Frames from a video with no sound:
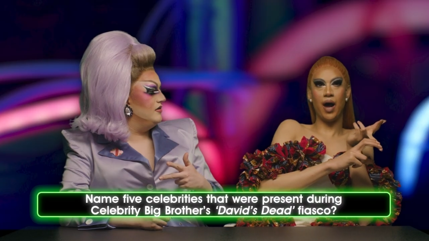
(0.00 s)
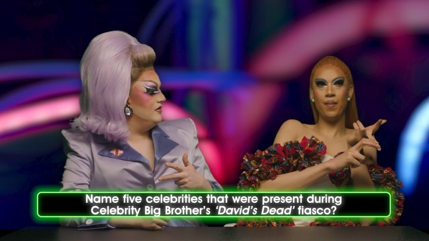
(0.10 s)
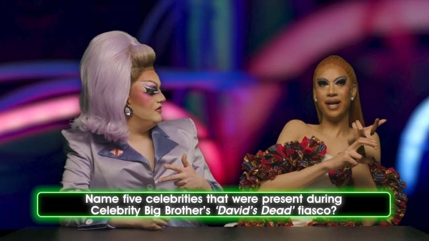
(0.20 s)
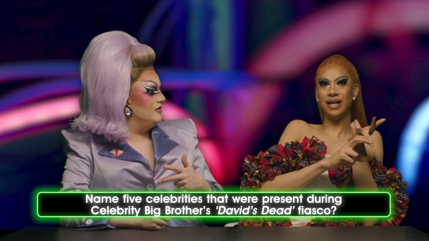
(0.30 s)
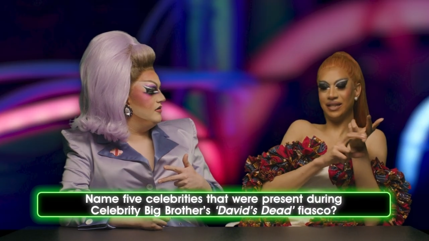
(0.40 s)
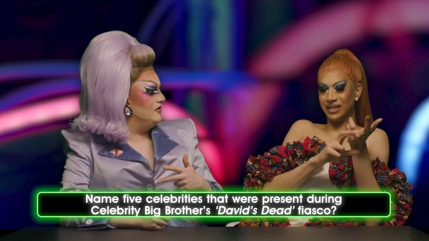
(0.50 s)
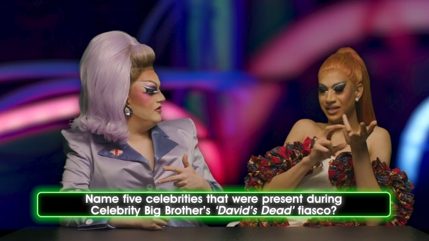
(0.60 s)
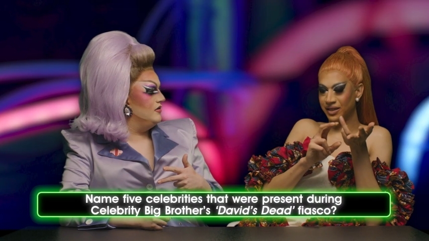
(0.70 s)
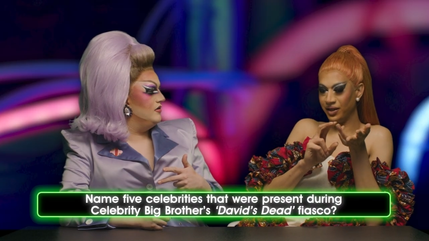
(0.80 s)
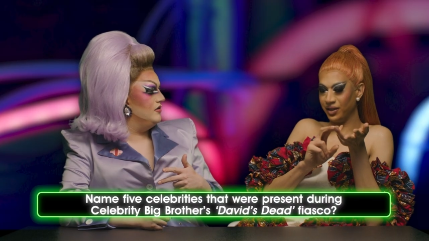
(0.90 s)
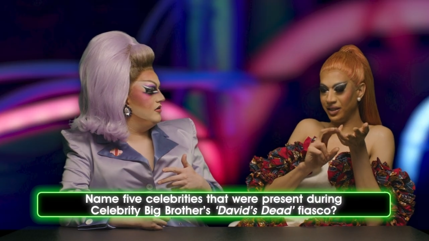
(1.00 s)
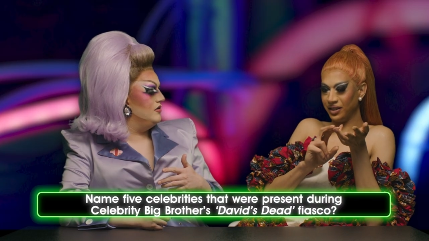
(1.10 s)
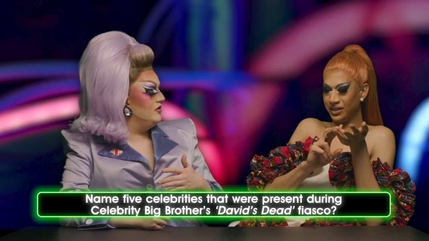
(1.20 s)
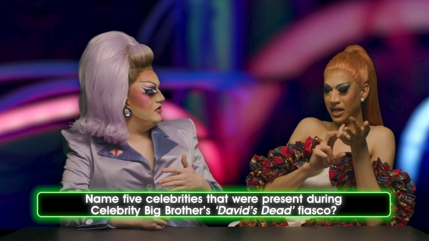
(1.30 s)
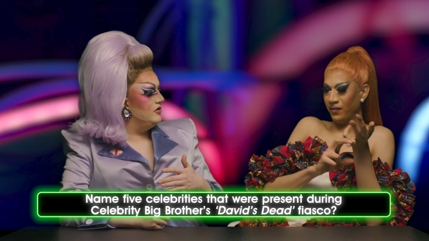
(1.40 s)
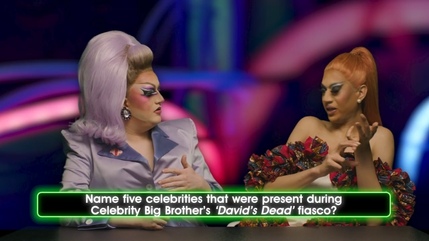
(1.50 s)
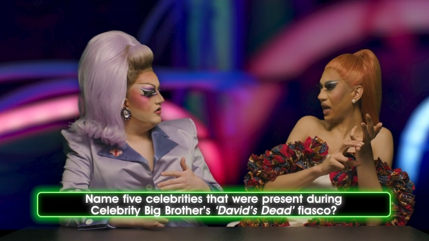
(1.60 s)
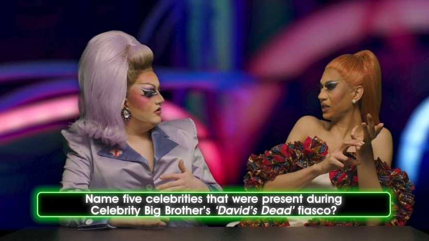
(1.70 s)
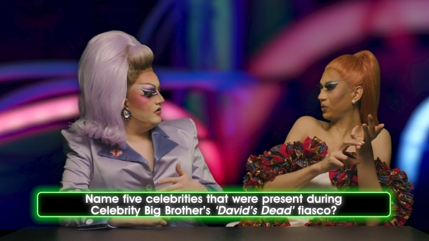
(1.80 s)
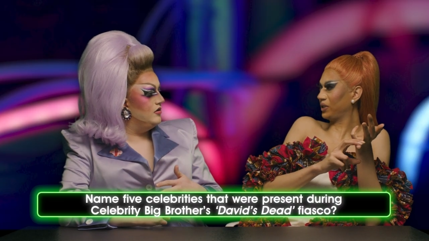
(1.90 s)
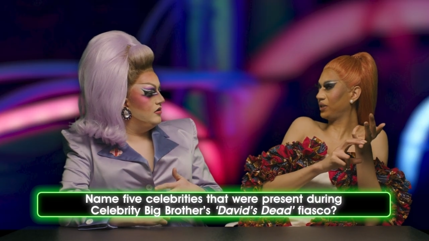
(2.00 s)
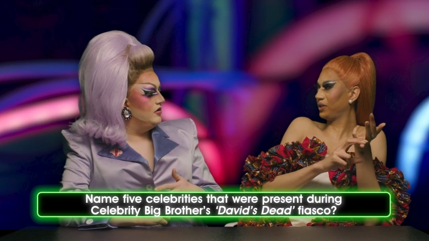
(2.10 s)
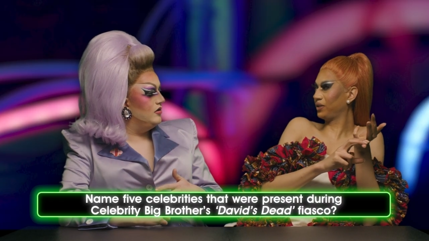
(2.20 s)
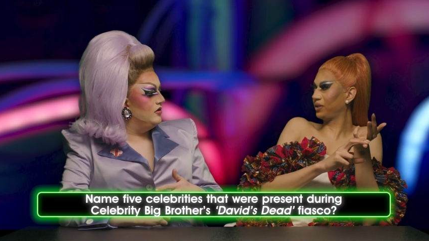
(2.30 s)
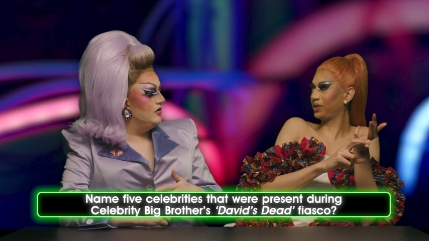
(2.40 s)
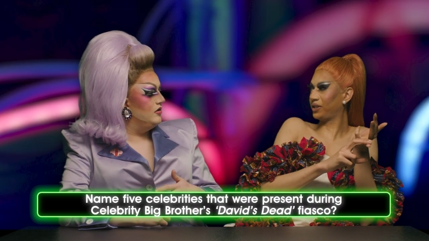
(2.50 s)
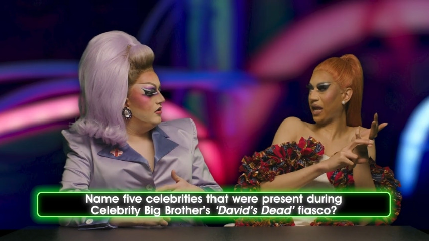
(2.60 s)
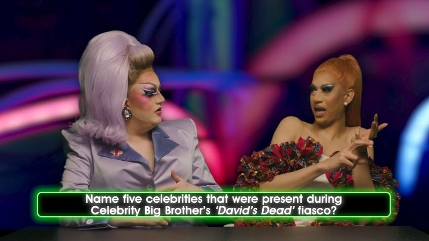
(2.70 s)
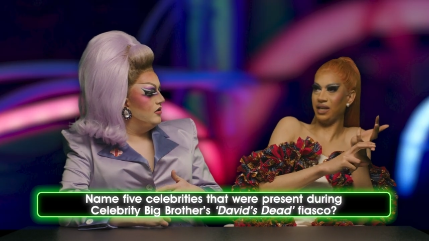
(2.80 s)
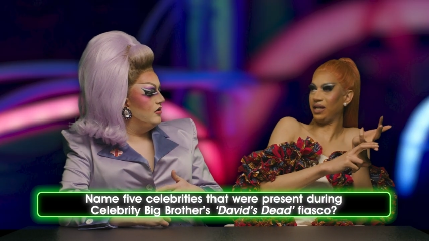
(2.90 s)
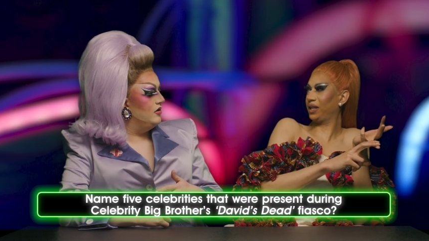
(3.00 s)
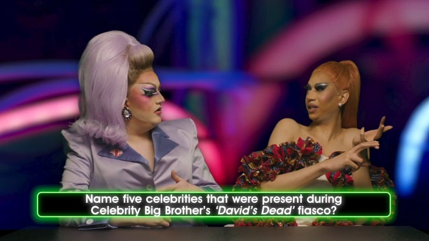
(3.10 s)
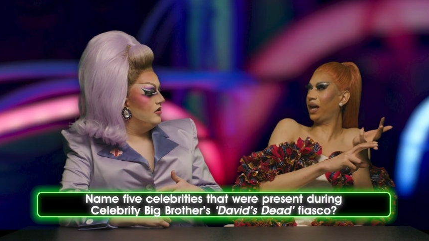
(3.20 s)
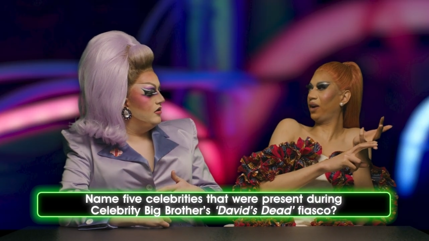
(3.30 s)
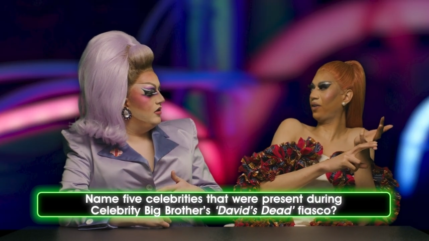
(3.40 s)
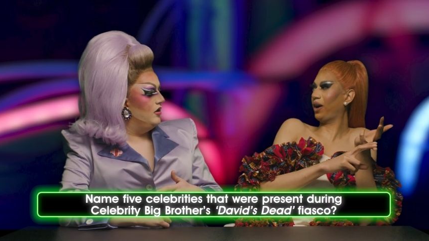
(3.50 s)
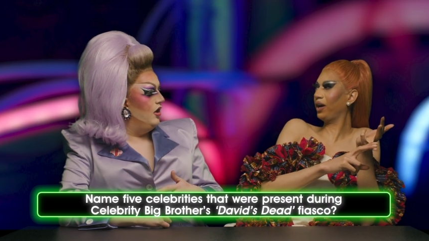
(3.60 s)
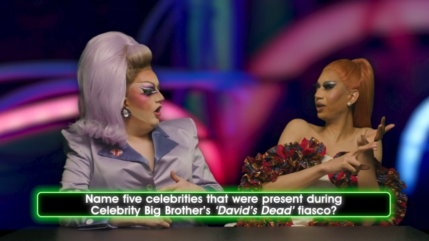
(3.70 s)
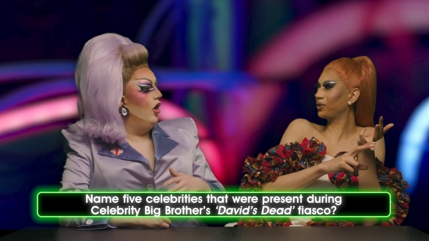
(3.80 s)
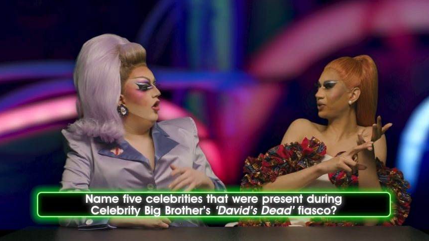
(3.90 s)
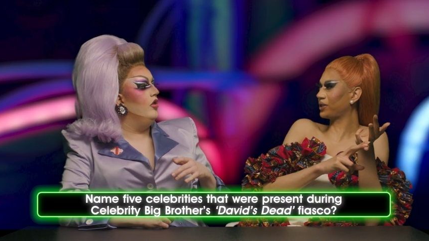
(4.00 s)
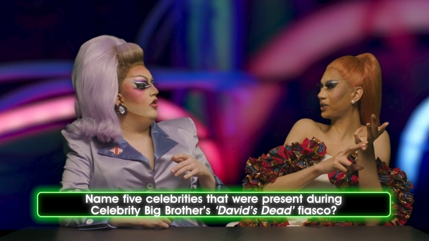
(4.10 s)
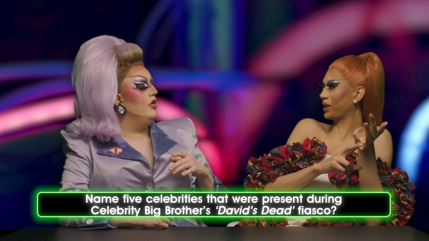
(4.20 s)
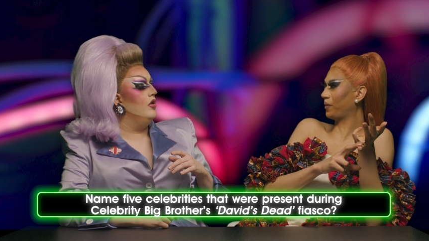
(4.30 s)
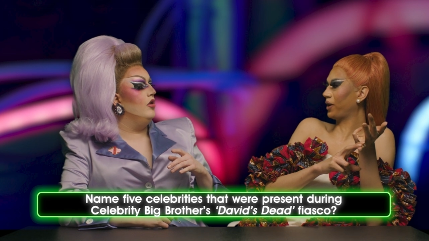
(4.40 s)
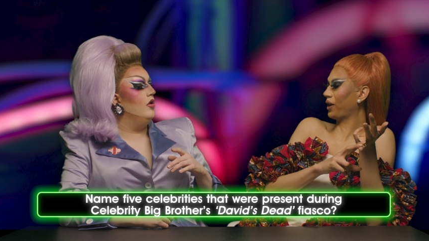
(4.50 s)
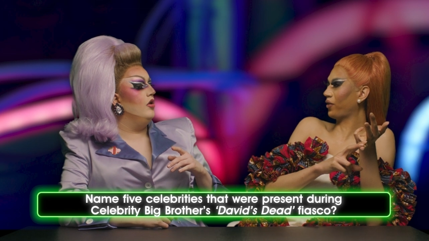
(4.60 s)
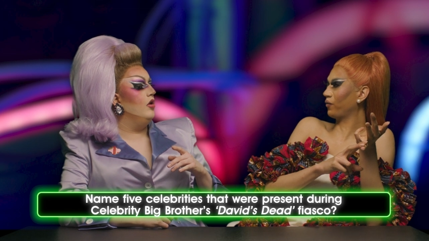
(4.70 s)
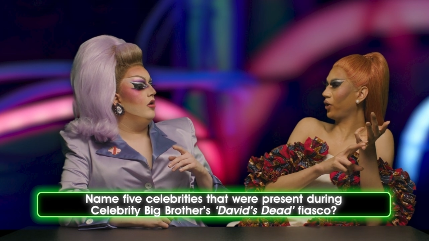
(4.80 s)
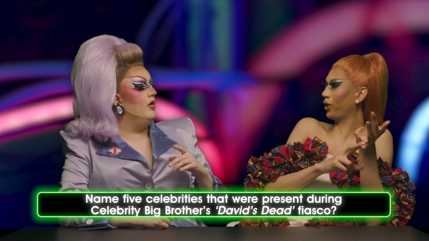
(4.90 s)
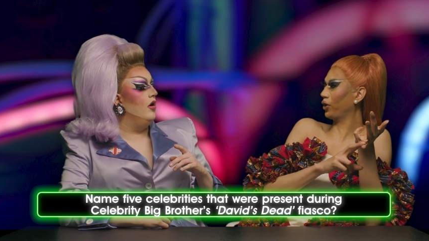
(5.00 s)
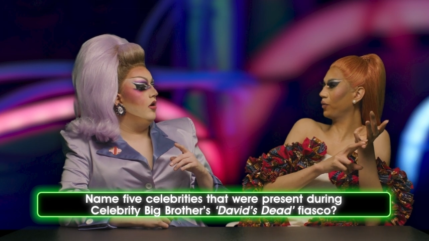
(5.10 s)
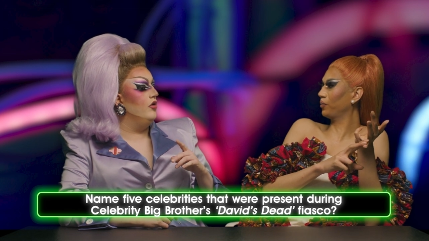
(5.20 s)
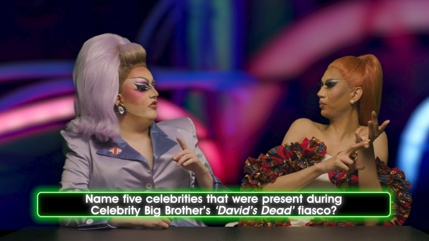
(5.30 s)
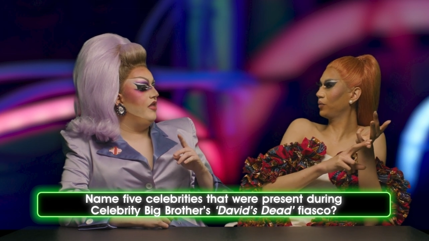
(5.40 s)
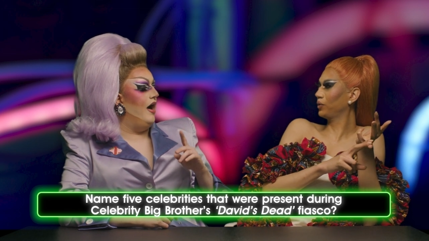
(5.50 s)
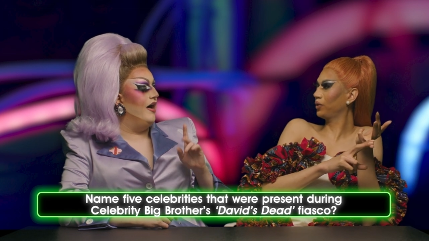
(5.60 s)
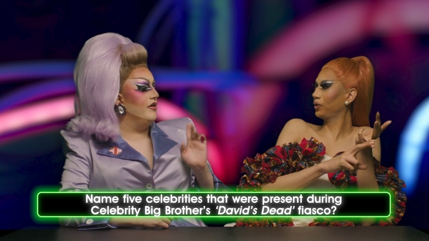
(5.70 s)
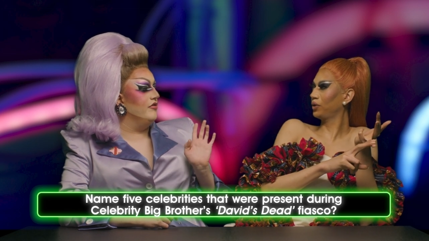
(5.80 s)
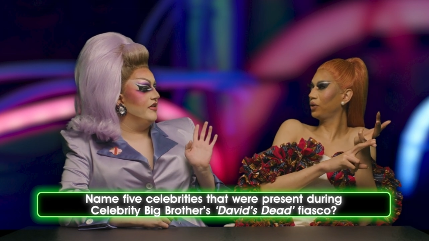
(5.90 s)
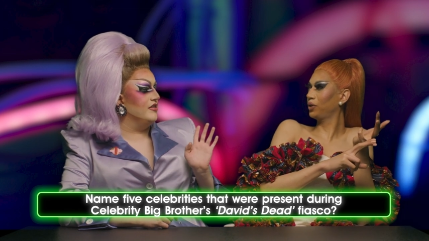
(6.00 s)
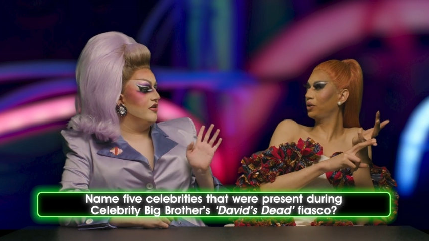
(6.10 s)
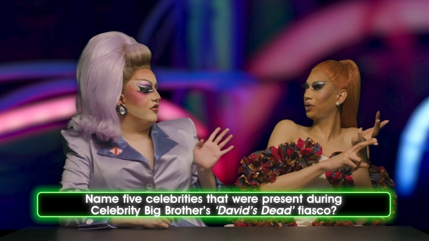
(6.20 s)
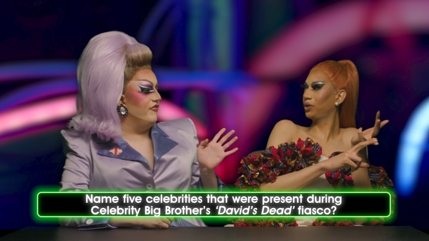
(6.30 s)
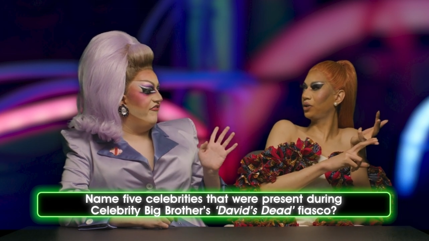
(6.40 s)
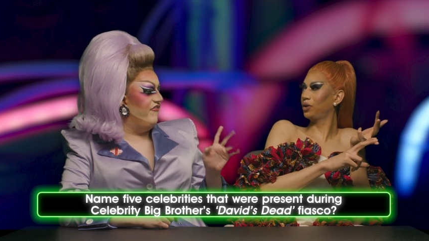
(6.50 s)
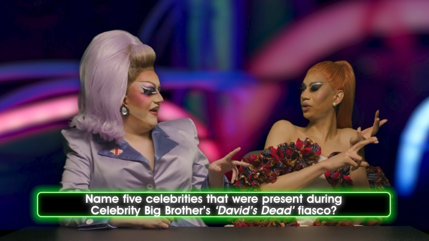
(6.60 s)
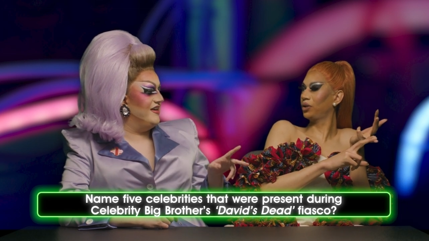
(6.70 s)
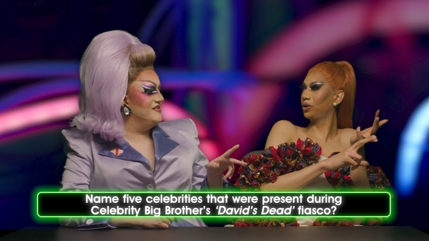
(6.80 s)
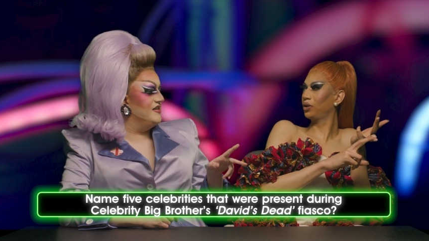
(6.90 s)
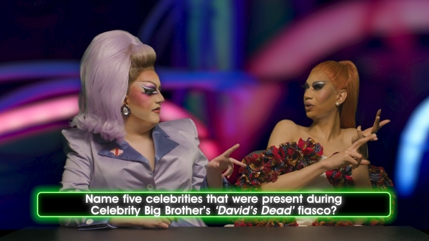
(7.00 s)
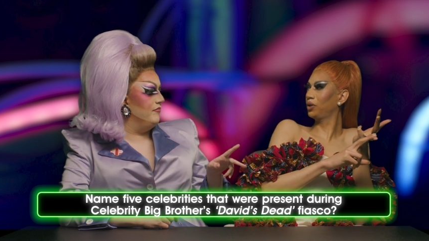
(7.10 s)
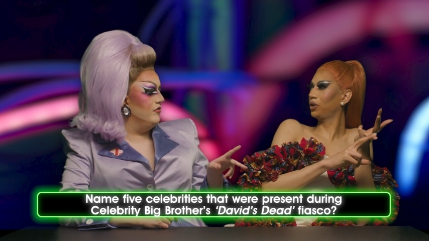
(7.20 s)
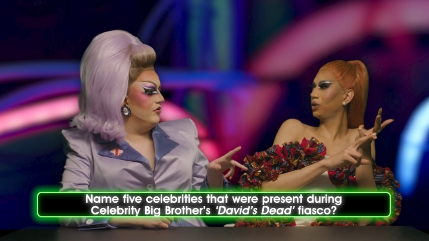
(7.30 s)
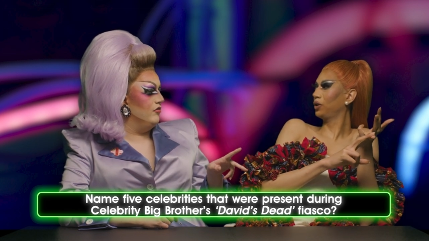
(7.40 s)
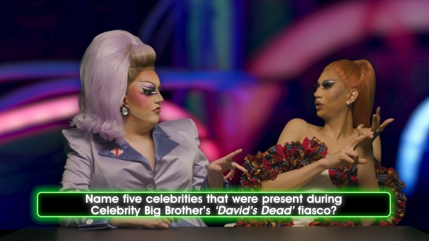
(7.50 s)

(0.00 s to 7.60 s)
Speaker 1: I mean, David Gest was technically there, right? It was just asleep in another room. I don't think they could find him, though.